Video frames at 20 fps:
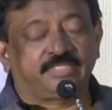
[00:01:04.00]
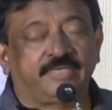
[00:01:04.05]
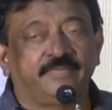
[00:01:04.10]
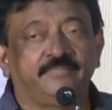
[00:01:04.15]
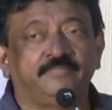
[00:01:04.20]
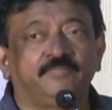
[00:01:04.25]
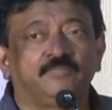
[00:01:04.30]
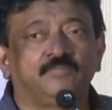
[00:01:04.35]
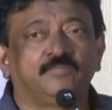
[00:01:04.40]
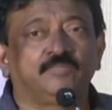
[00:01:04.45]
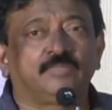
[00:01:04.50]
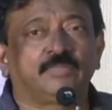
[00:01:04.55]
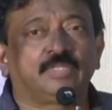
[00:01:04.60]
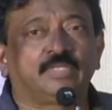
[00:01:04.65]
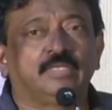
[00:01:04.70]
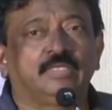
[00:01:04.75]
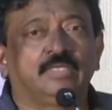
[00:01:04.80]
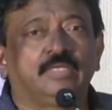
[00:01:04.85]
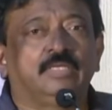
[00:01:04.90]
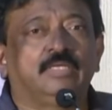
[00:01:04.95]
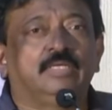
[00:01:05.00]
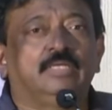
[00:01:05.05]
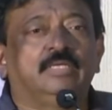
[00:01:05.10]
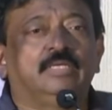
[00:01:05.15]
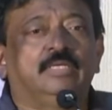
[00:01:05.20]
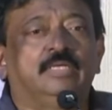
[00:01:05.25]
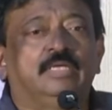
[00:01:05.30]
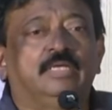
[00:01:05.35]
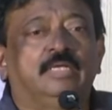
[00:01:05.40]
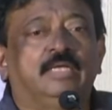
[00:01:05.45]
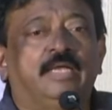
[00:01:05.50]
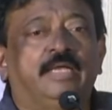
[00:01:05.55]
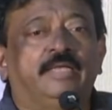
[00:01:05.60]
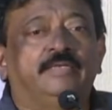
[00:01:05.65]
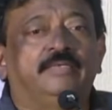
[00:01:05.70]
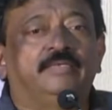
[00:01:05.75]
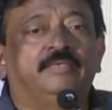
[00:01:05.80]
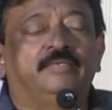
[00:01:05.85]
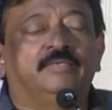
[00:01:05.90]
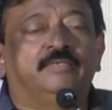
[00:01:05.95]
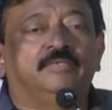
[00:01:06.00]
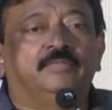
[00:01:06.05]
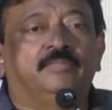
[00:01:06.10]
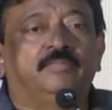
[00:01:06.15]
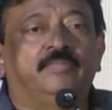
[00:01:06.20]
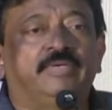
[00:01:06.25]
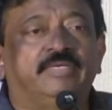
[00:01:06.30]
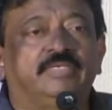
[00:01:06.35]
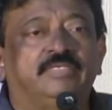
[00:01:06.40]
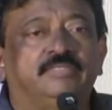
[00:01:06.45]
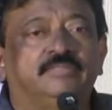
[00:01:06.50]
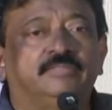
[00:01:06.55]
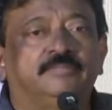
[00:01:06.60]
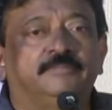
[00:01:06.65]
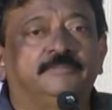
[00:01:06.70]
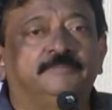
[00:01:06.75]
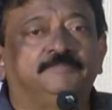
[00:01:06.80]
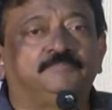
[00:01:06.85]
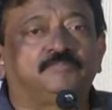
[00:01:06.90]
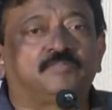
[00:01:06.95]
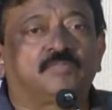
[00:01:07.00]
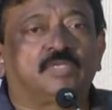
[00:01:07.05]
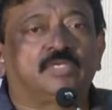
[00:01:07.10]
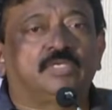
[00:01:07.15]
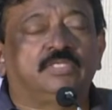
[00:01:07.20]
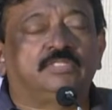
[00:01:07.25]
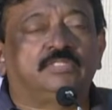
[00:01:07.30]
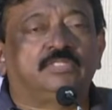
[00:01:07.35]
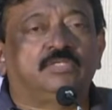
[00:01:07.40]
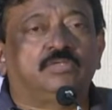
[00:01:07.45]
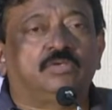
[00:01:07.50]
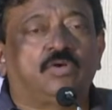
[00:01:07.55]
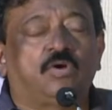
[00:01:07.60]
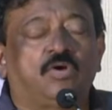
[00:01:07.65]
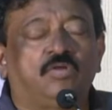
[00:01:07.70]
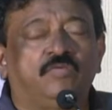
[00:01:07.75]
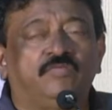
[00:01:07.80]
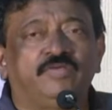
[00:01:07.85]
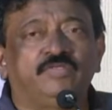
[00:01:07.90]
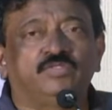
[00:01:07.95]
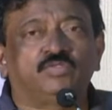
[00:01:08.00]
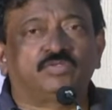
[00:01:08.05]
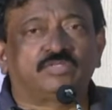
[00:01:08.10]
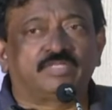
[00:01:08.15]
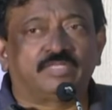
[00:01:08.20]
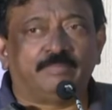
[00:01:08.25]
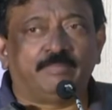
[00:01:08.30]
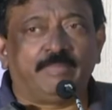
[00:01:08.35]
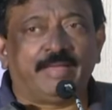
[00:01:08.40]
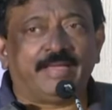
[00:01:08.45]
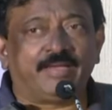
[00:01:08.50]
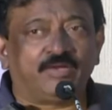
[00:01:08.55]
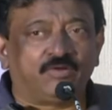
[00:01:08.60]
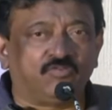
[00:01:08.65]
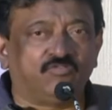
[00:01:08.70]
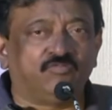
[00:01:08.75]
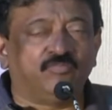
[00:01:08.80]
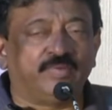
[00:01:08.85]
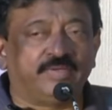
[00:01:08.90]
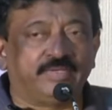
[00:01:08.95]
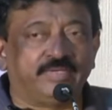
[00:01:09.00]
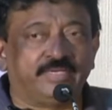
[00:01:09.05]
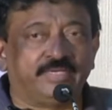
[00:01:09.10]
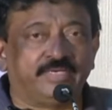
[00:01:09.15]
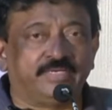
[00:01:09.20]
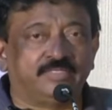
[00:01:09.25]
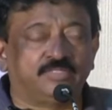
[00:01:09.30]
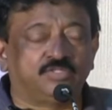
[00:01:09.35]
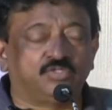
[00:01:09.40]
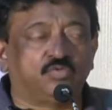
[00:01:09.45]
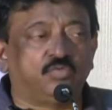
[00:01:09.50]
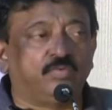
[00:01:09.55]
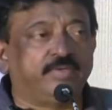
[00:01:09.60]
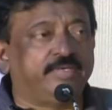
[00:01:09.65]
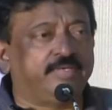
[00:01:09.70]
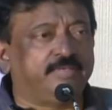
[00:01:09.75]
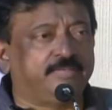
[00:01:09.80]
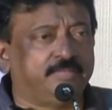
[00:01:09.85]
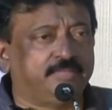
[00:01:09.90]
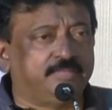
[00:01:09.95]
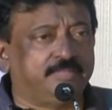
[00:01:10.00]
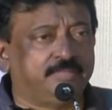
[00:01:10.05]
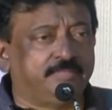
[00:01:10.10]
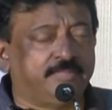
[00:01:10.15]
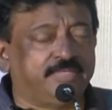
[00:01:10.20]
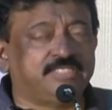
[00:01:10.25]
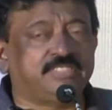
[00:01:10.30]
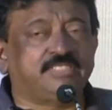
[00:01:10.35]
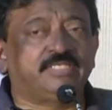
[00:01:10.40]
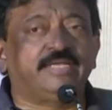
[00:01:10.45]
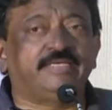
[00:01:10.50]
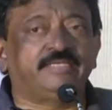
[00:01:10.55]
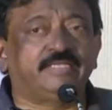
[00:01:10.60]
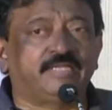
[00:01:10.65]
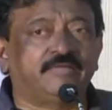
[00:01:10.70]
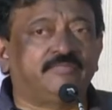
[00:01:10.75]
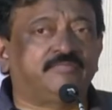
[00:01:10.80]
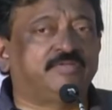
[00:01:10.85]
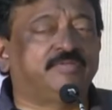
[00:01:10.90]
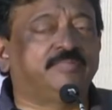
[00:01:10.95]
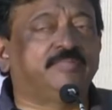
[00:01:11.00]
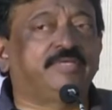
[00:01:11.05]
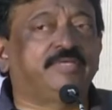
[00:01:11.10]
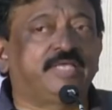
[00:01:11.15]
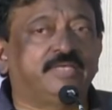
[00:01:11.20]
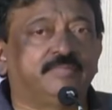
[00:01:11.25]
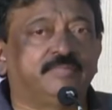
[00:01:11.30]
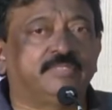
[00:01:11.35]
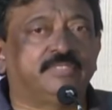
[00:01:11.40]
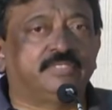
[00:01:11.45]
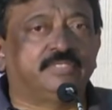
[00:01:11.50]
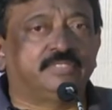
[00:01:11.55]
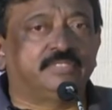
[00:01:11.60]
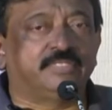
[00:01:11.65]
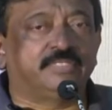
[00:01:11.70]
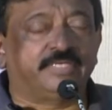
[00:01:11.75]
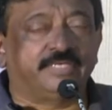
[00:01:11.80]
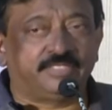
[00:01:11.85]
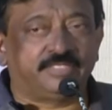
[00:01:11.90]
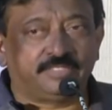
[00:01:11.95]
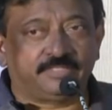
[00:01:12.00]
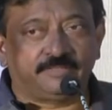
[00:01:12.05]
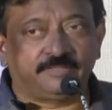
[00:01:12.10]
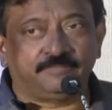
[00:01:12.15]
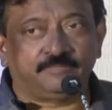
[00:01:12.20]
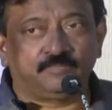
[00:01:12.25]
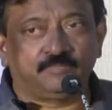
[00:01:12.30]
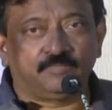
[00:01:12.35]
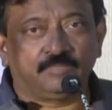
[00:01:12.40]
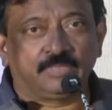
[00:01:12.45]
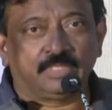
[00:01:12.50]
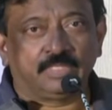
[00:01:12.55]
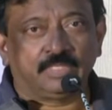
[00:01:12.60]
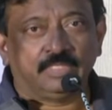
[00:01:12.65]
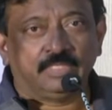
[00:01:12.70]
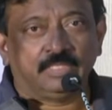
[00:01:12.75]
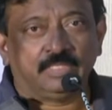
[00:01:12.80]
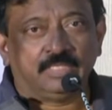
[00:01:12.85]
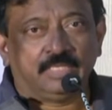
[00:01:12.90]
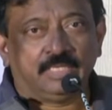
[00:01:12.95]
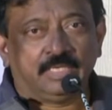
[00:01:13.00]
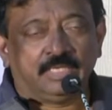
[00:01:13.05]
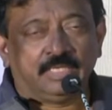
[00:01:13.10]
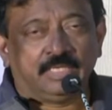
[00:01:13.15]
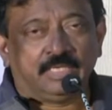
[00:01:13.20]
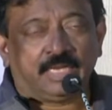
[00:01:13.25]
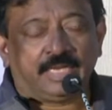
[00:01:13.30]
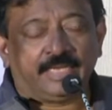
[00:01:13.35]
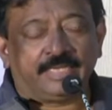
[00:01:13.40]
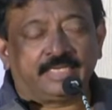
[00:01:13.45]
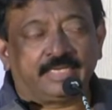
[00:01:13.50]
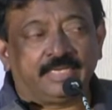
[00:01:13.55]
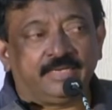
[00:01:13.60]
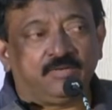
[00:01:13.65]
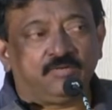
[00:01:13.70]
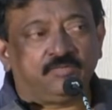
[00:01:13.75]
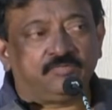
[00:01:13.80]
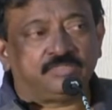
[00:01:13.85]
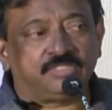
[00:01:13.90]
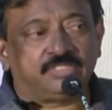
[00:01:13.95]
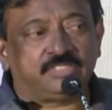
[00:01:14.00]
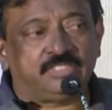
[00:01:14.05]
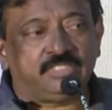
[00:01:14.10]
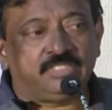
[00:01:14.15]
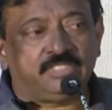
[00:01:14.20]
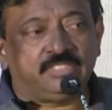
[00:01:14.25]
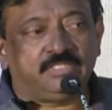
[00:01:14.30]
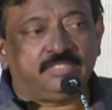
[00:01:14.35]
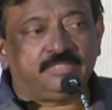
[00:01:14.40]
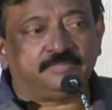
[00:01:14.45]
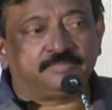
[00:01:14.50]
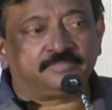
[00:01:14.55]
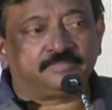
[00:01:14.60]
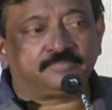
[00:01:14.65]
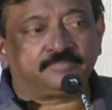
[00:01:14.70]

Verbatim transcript: time. And uh, but uh, it always was the back of my head. So when much later after I became a director, I kind of seen.